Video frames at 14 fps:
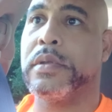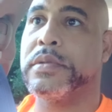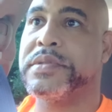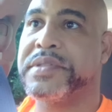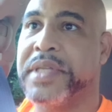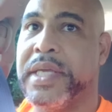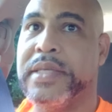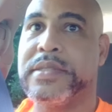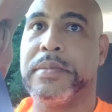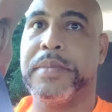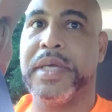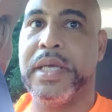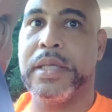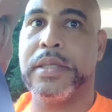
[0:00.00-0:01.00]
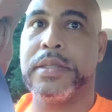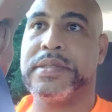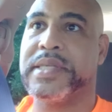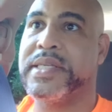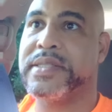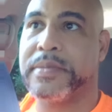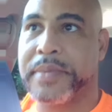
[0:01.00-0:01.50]
Seek some healing.
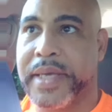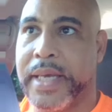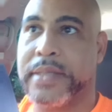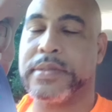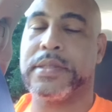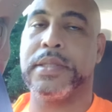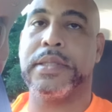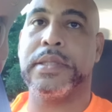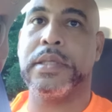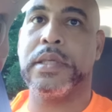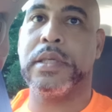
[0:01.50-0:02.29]
Seek some counseling.